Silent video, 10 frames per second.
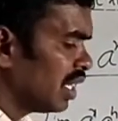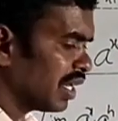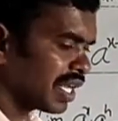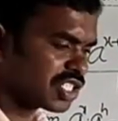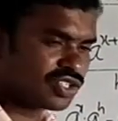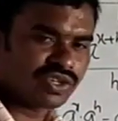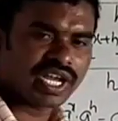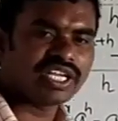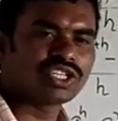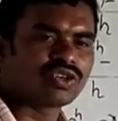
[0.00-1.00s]
Next,
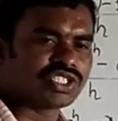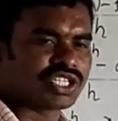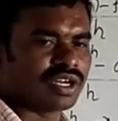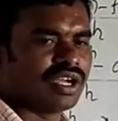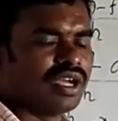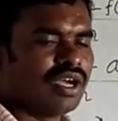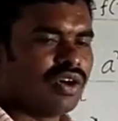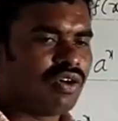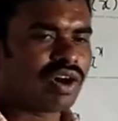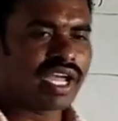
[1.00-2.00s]
8th question.
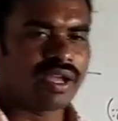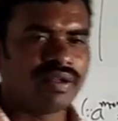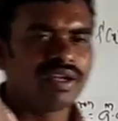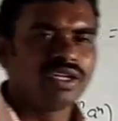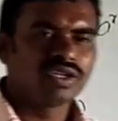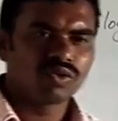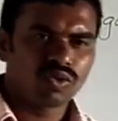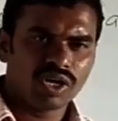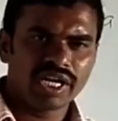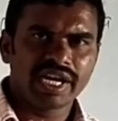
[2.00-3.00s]
Okay, so
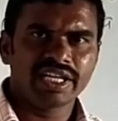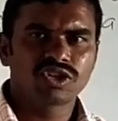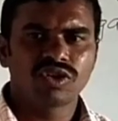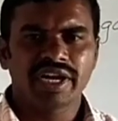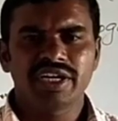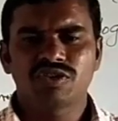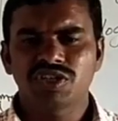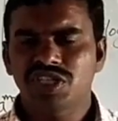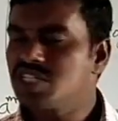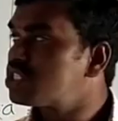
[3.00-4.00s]
only 8
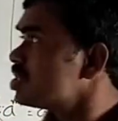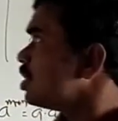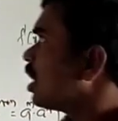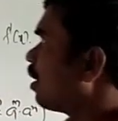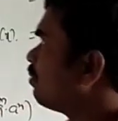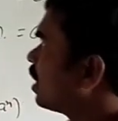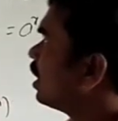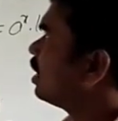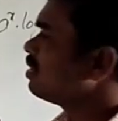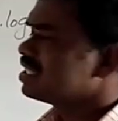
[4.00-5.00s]
questions I am
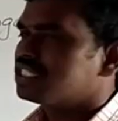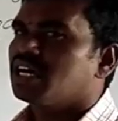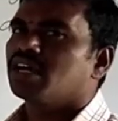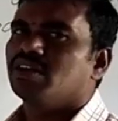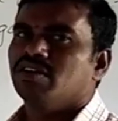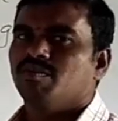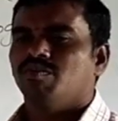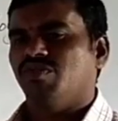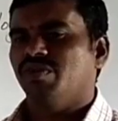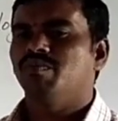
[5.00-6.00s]
telling. These are
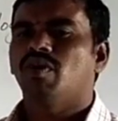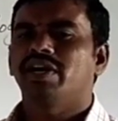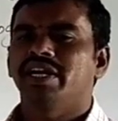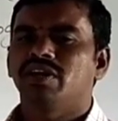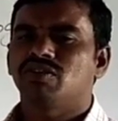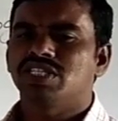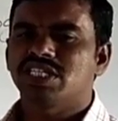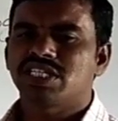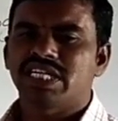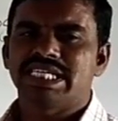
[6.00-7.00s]
important questions
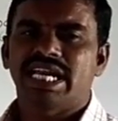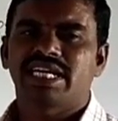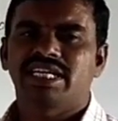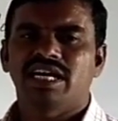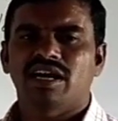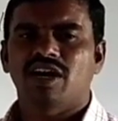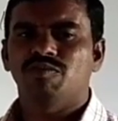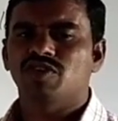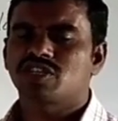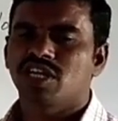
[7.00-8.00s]
I selected.
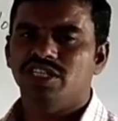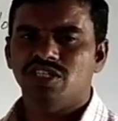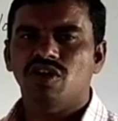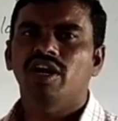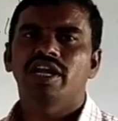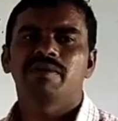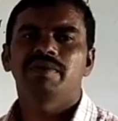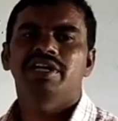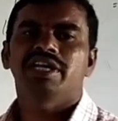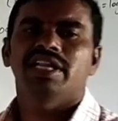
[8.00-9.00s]
Almost all these are only
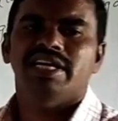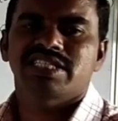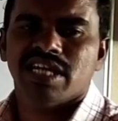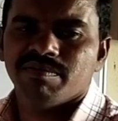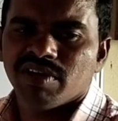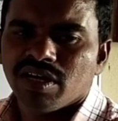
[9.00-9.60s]
repeating the exam.